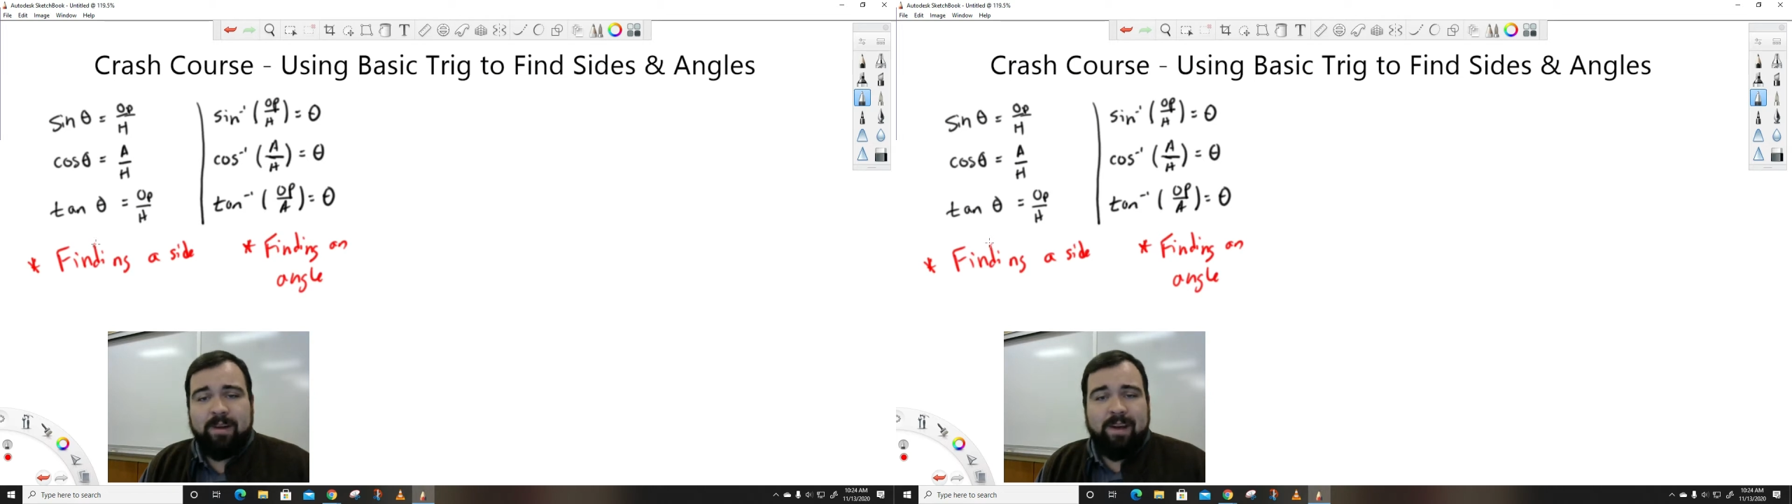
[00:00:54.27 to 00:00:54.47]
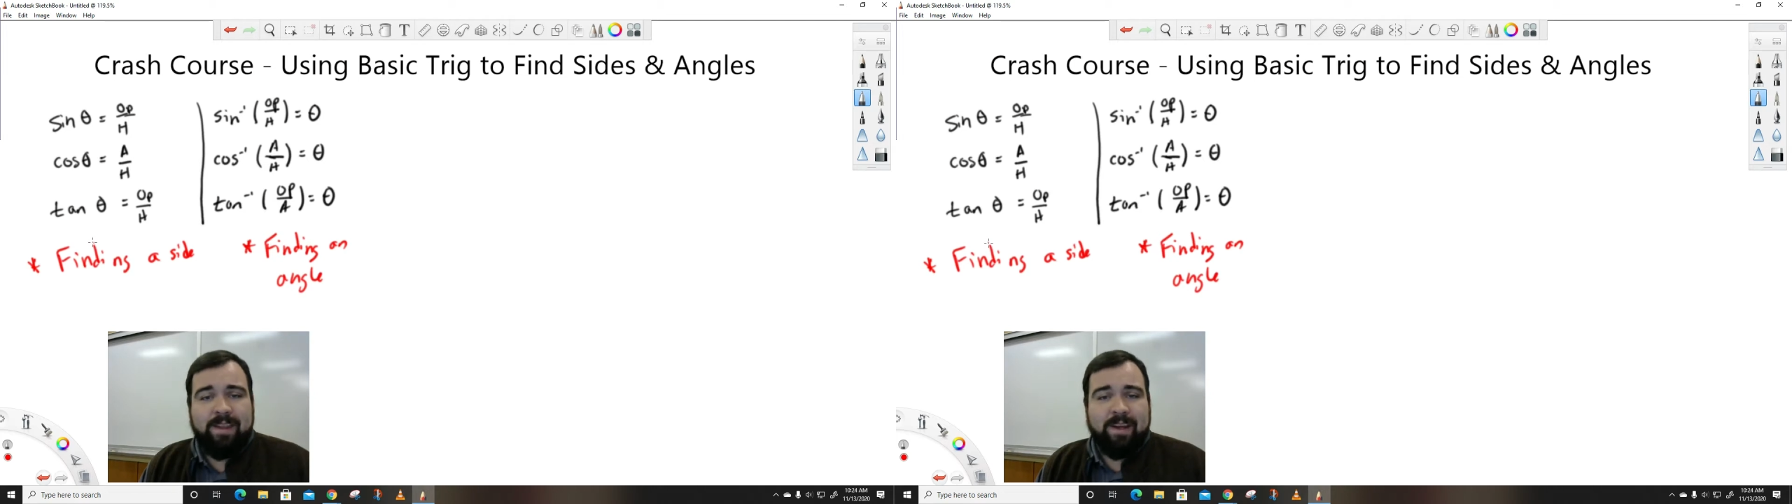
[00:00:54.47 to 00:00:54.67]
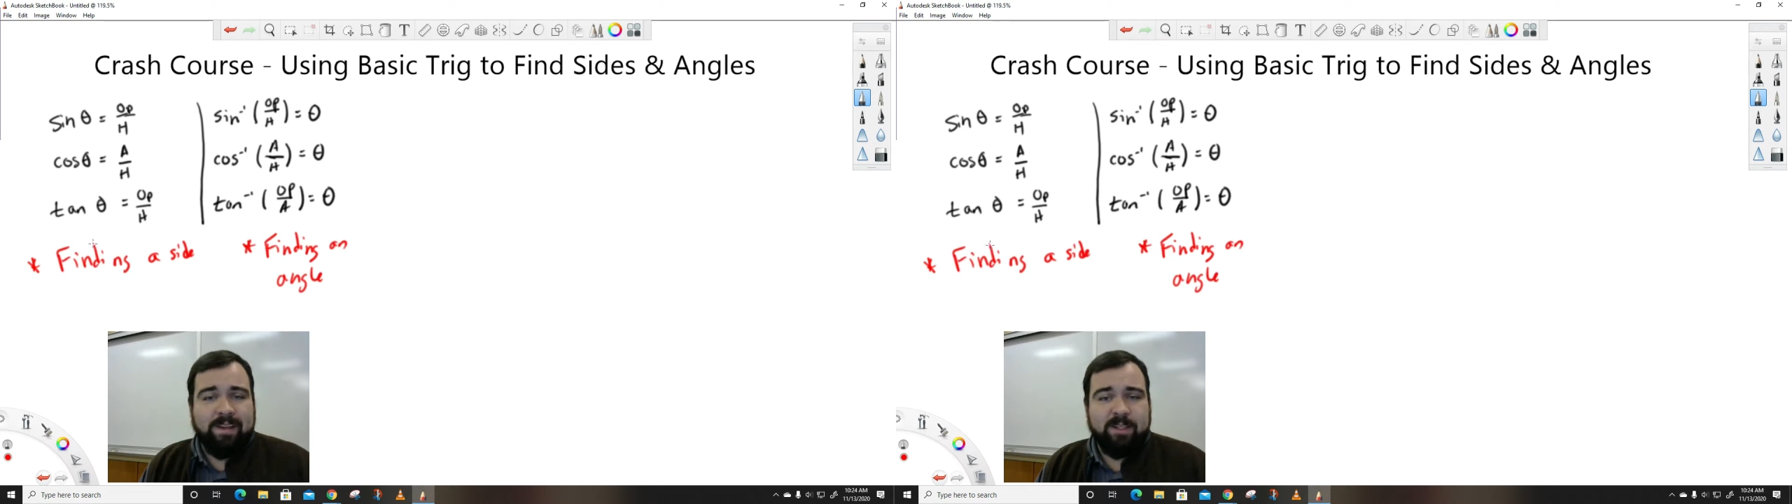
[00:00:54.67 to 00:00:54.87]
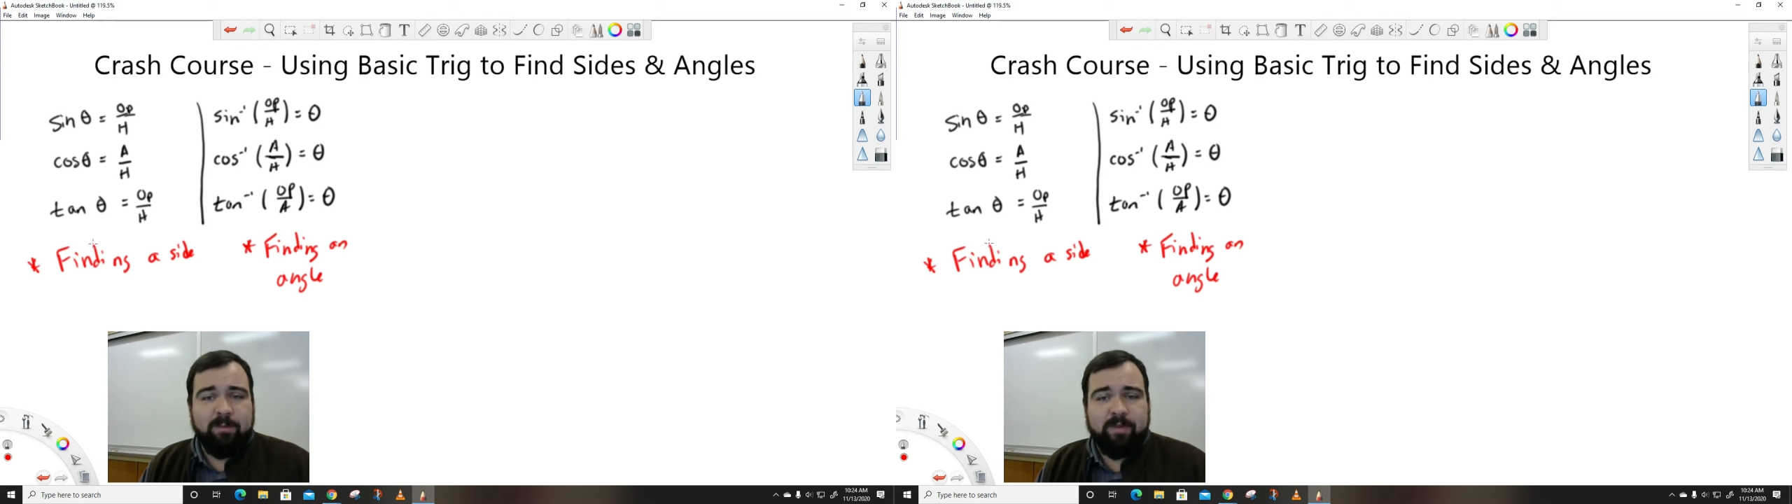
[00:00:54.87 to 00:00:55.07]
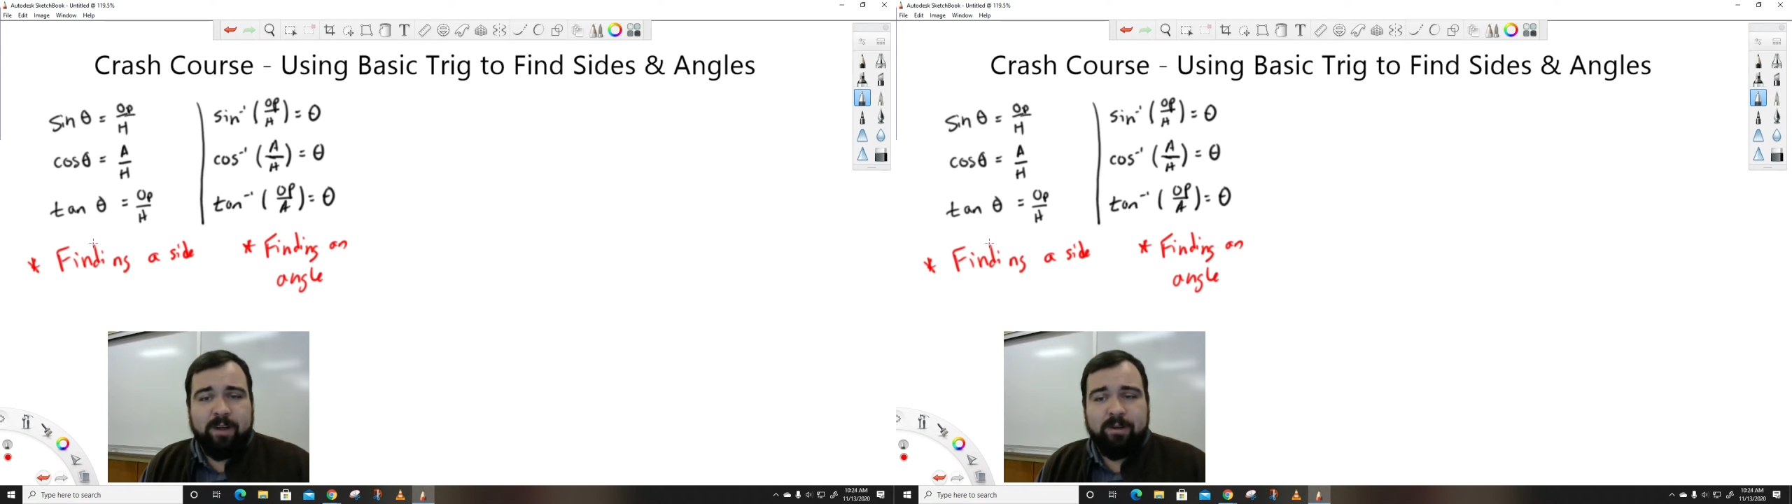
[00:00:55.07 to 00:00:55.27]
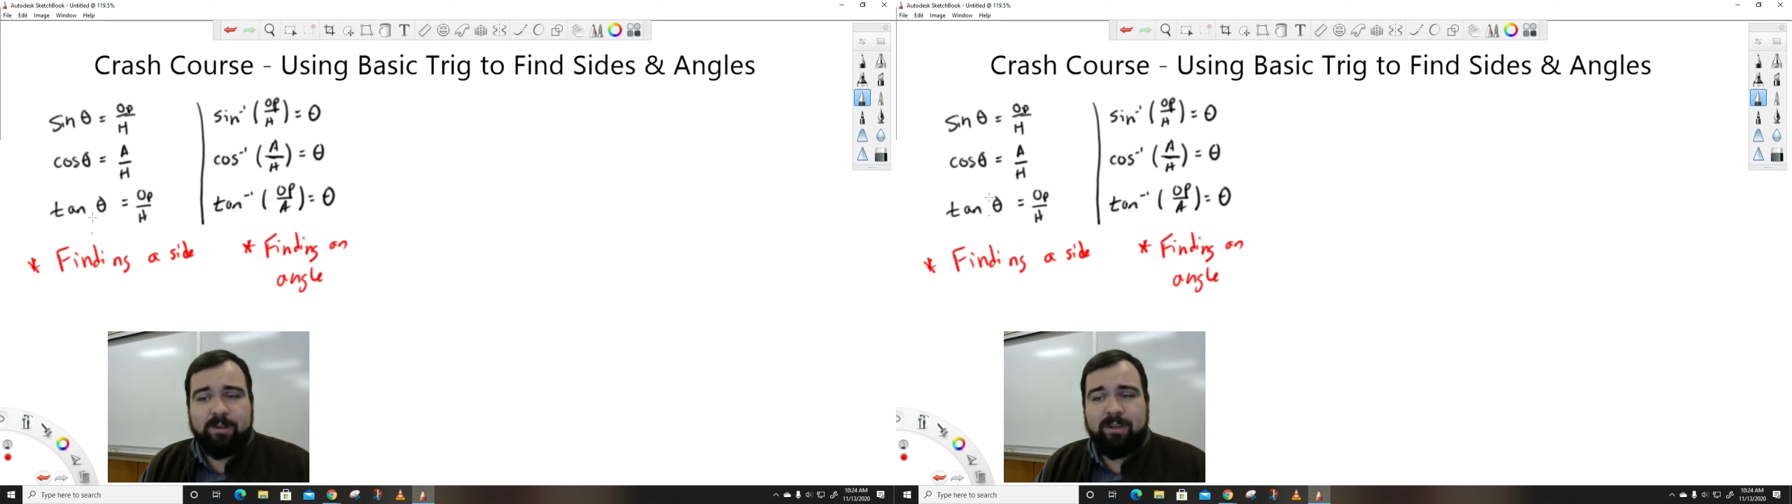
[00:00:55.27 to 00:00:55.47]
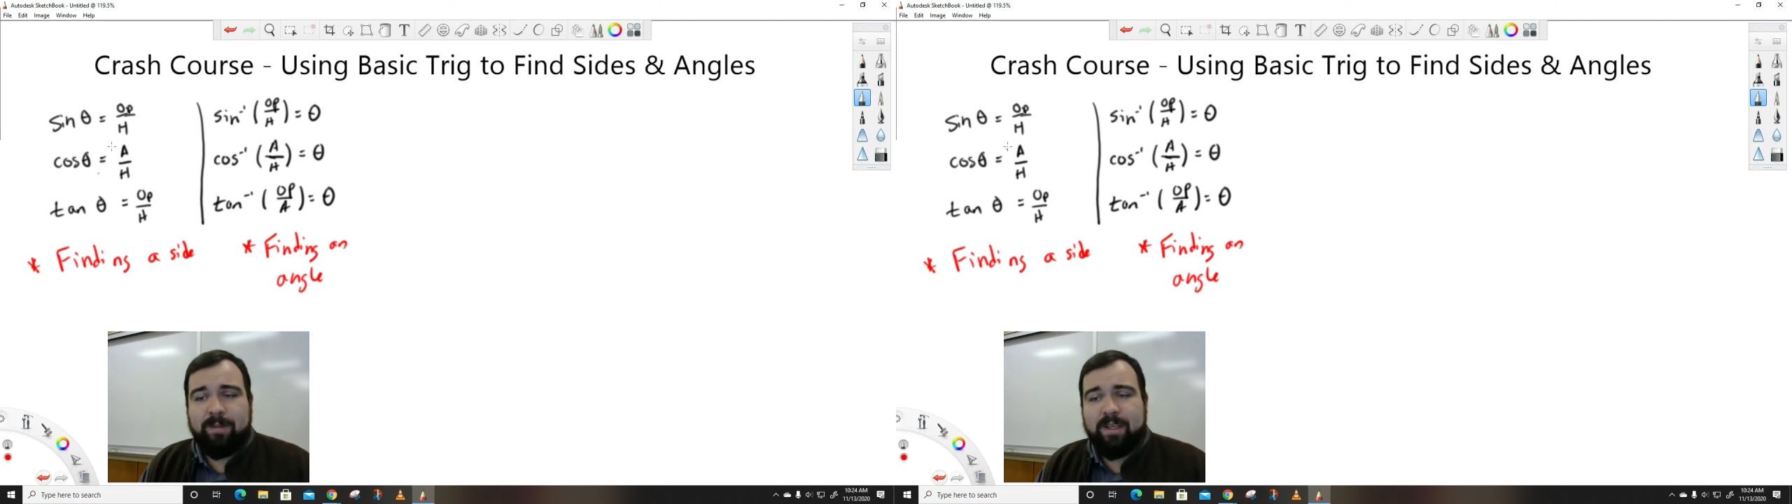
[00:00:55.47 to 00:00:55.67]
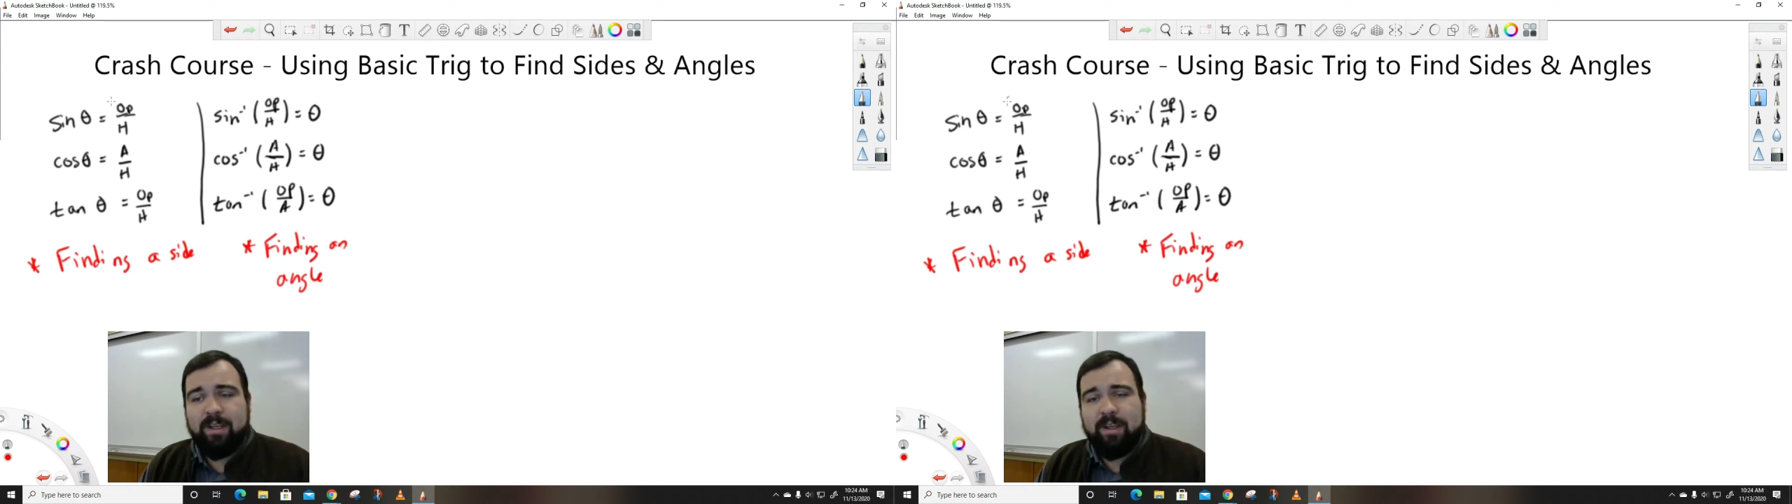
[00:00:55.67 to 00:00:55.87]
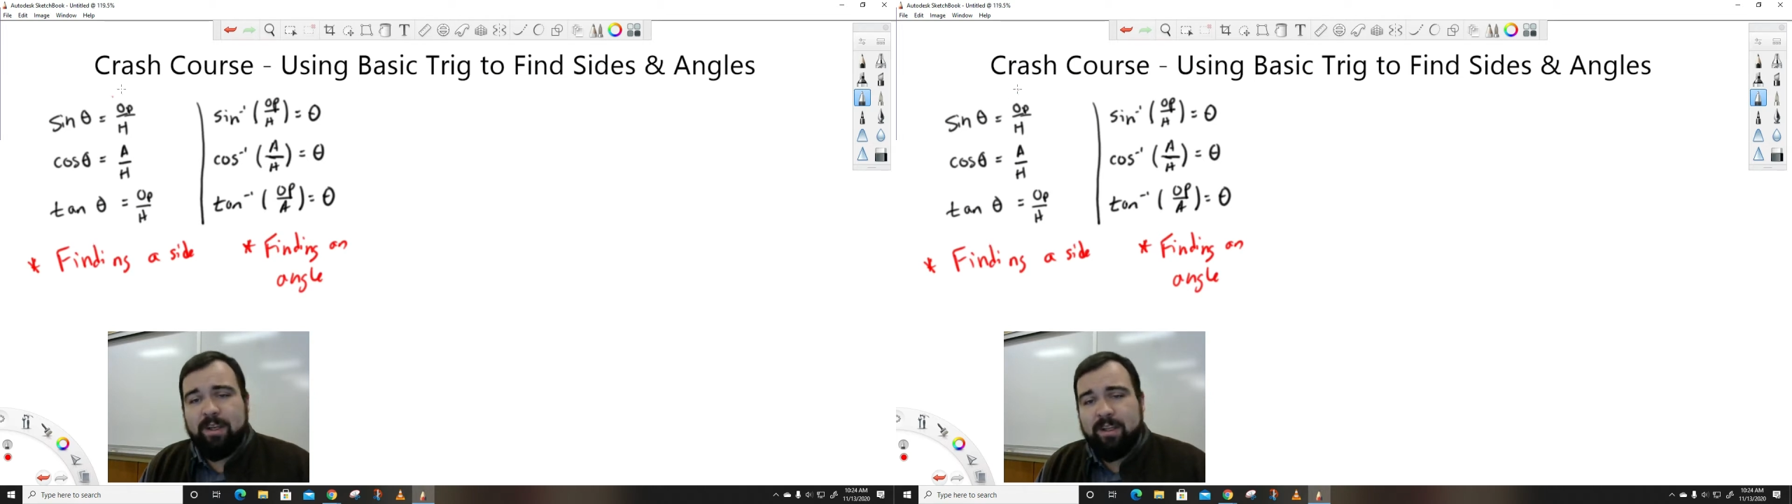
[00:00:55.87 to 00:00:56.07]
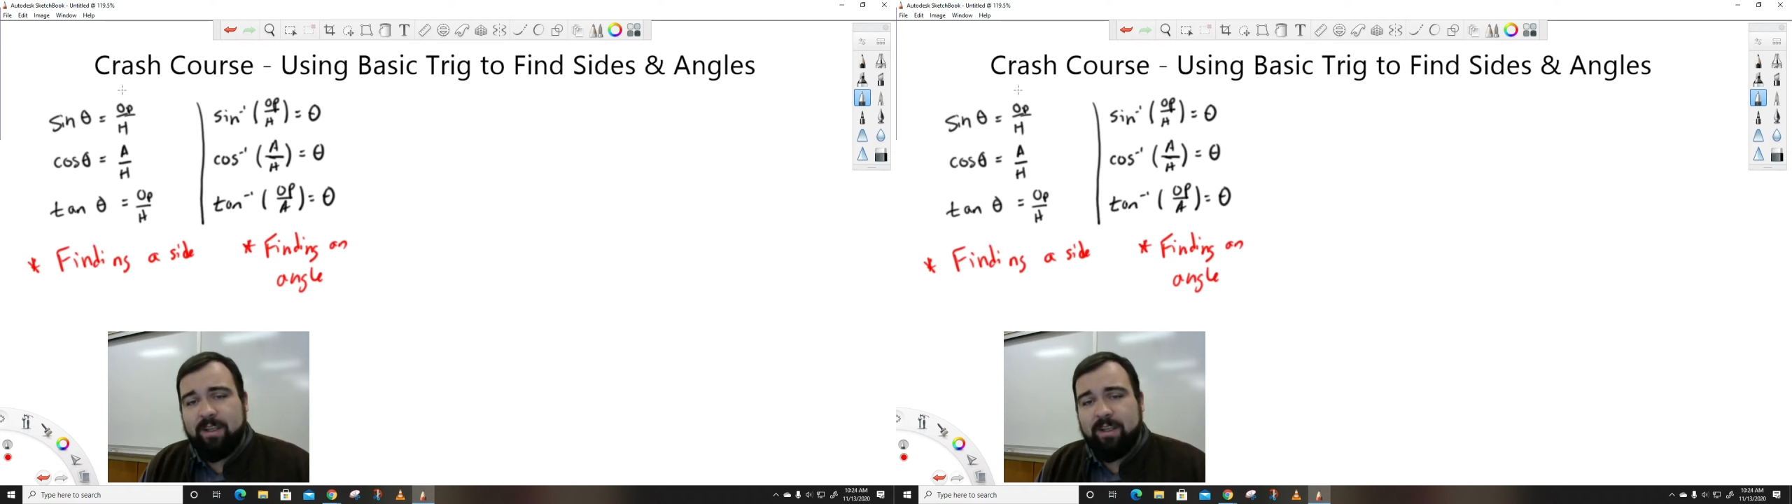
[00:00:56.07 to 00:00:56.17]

And that decimal value is going to be